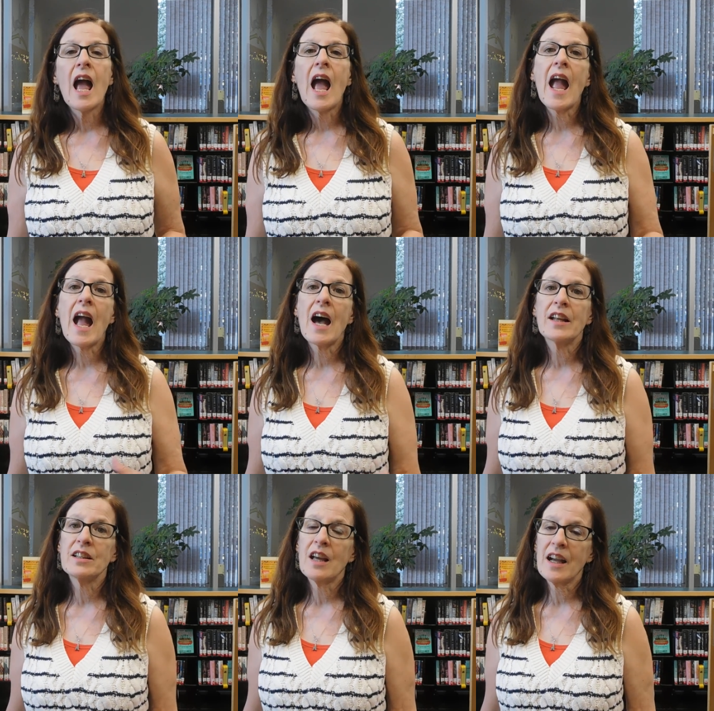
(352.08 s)

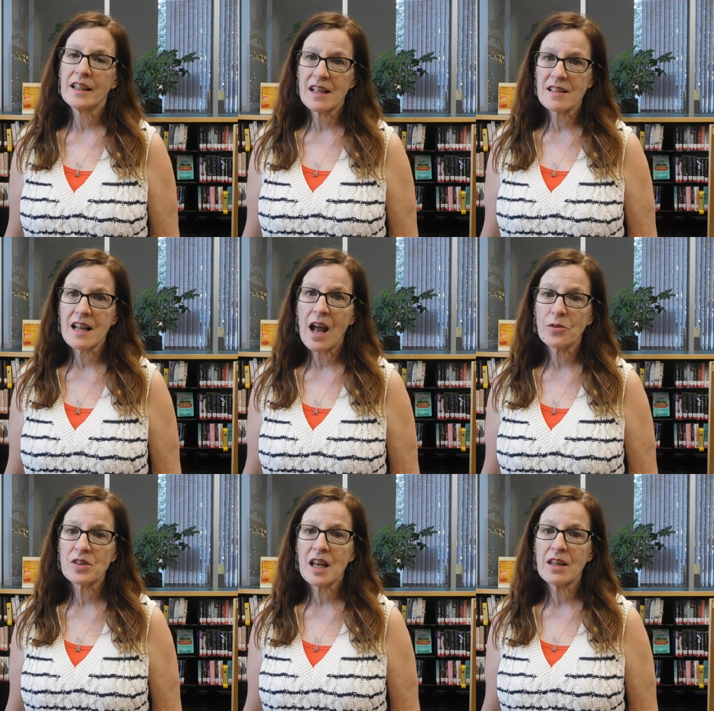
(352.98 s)
and against
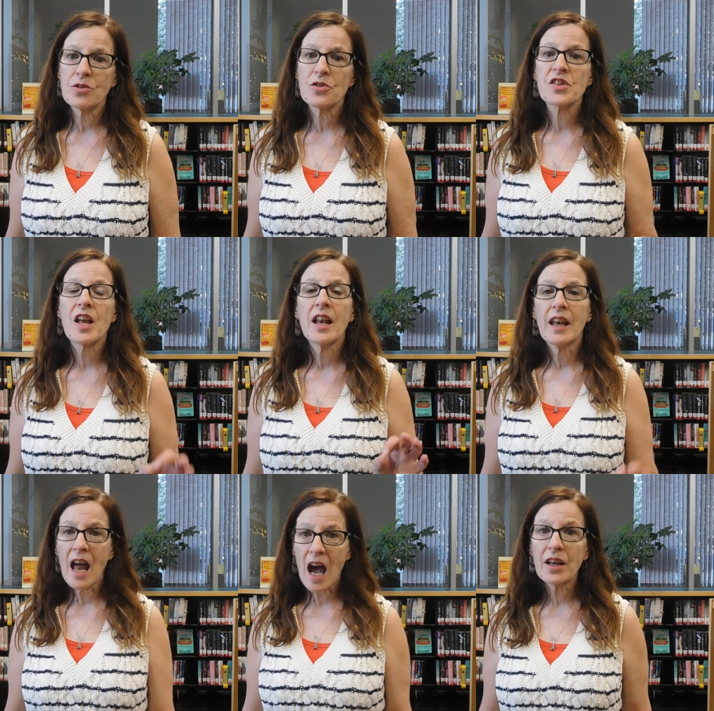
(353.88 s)
outsiders
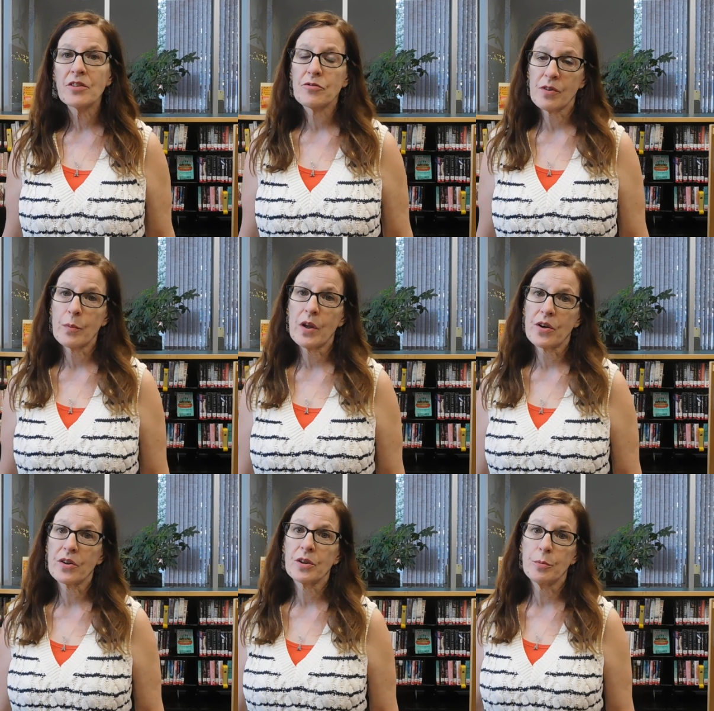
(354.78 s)
not from
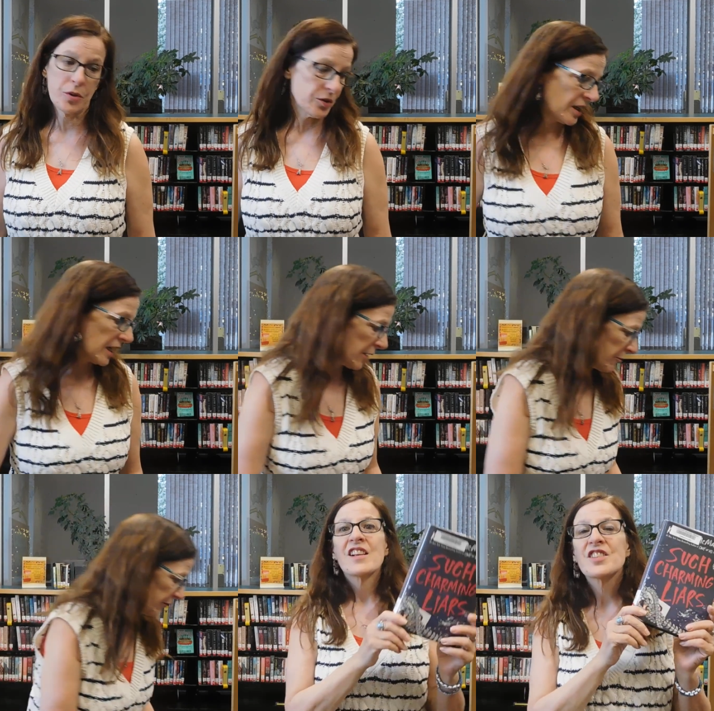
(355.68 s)
their community.
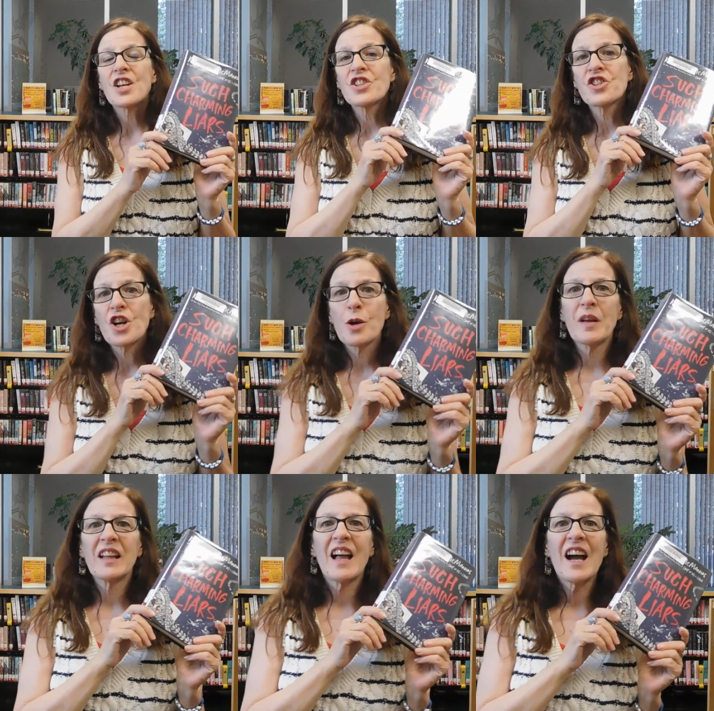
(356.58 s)
Such
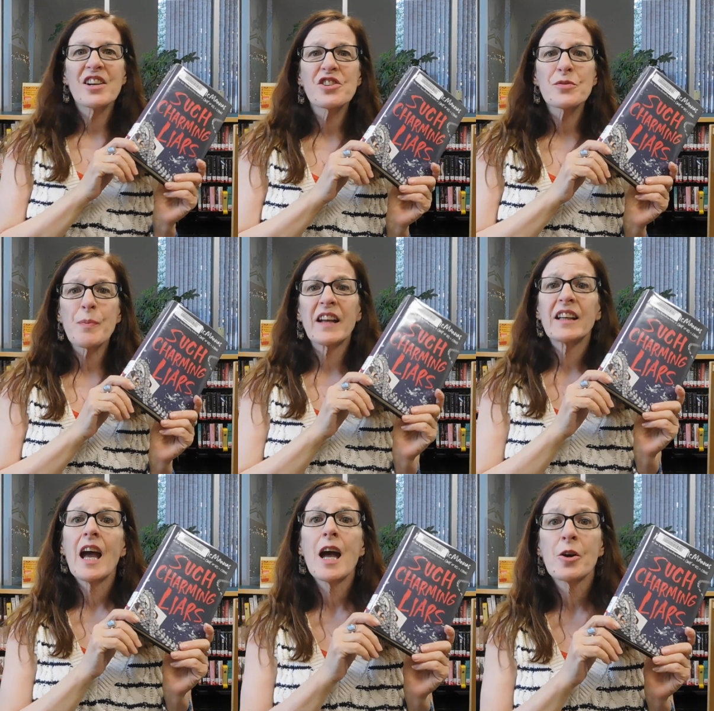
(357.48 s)
Charming Liars by
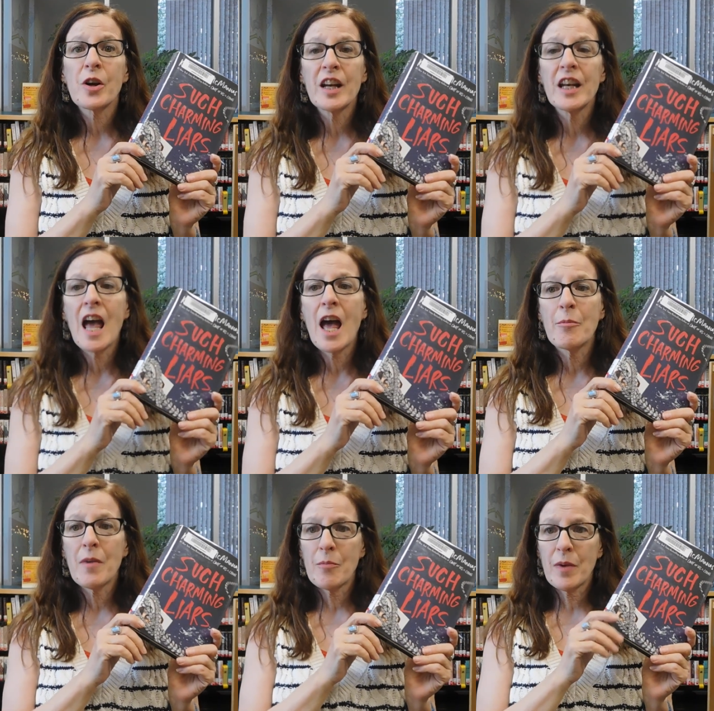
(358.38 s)
Karen
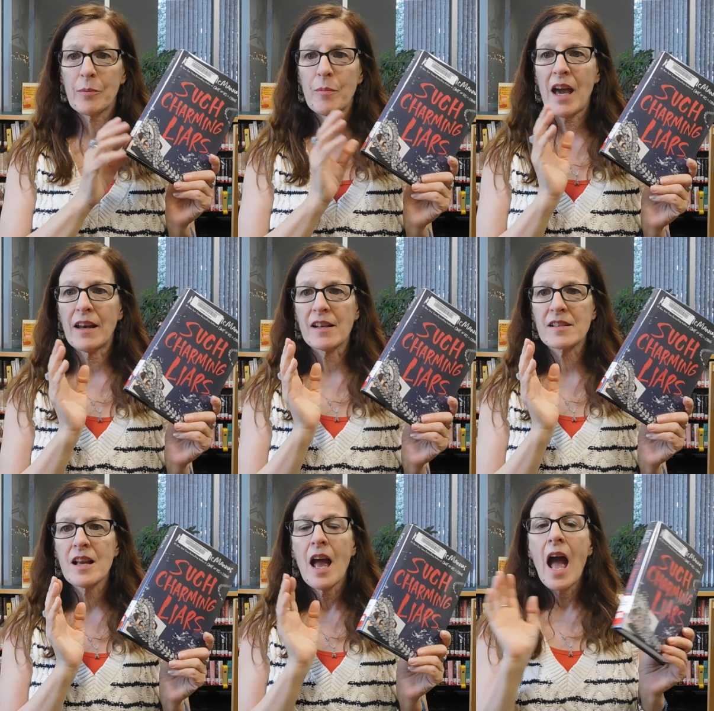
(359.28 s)
M.
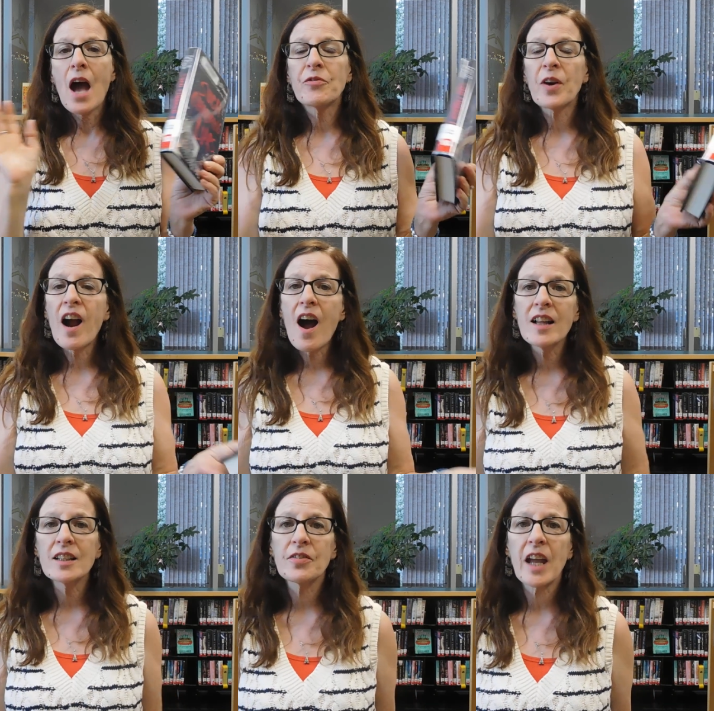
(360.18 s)
McManus. And for all
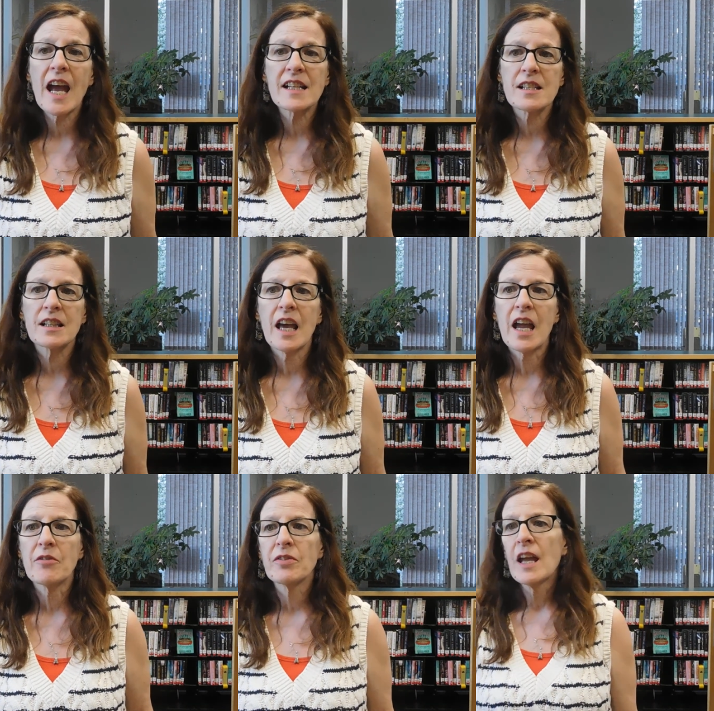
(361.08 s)
of Kat's
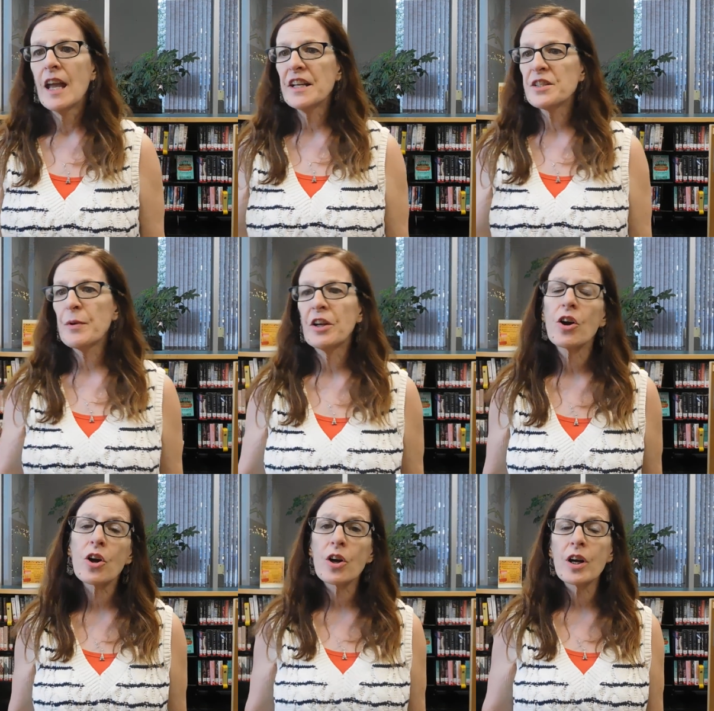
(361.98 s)
life, it's been
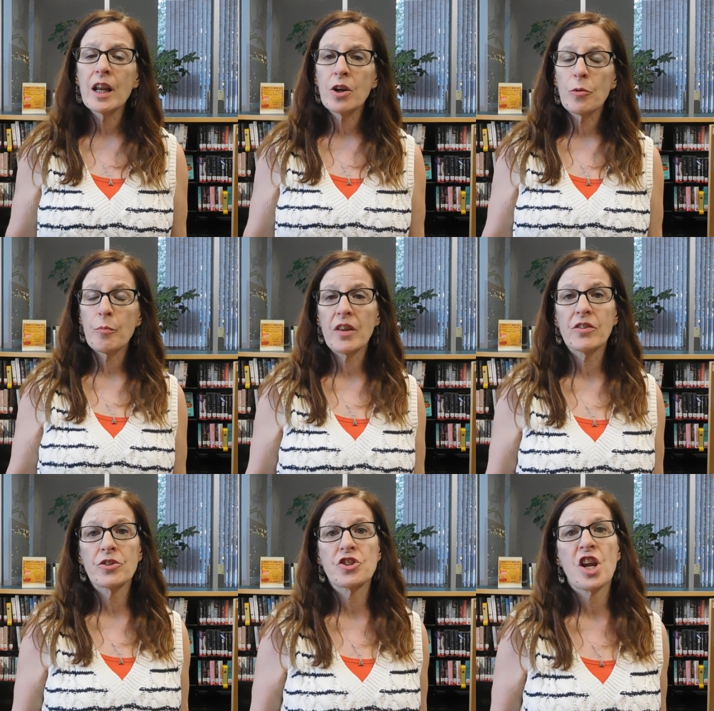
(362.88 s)
her and her
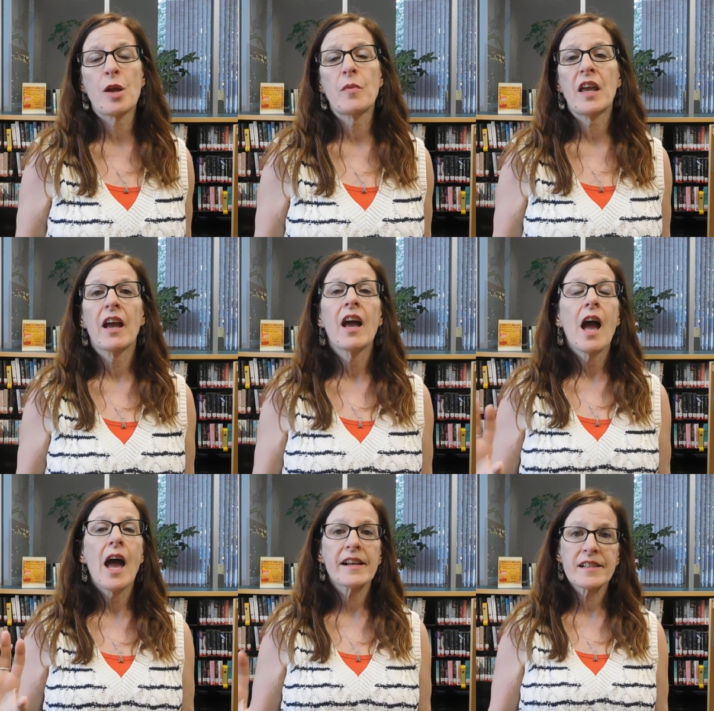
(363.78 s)
mother, Jamie,
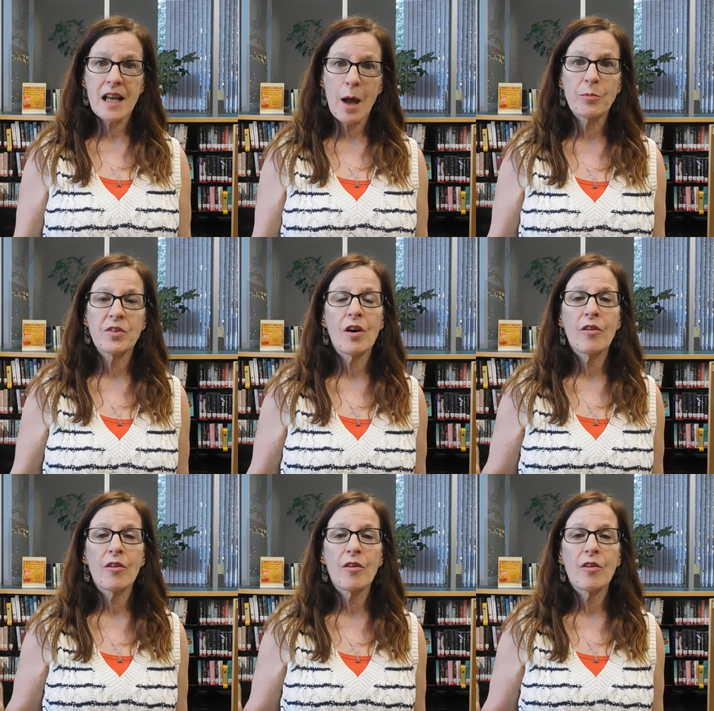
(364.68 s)
except